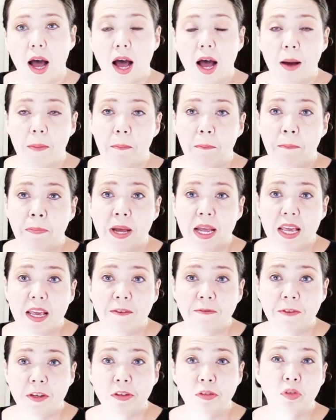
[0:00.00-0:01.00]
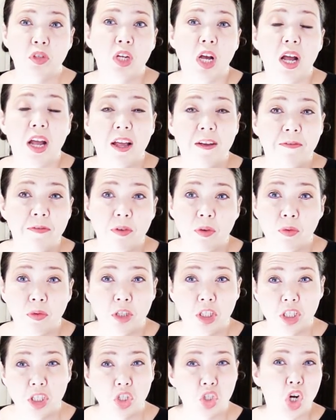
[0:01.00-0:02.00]
Um, but if you do, if
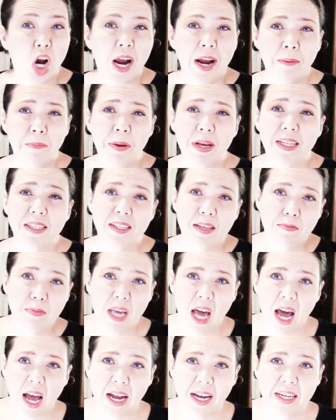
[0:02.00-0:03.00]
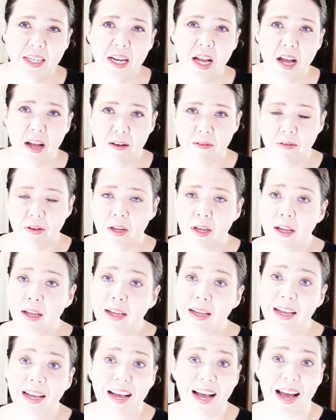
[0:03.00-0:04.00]
just try and pick some kind of,
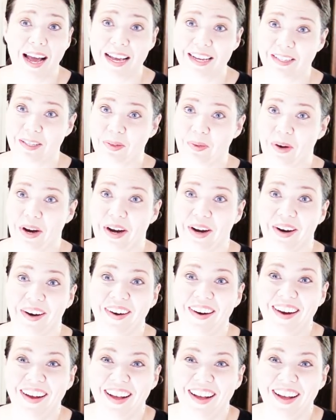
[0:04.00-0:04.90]
I swear.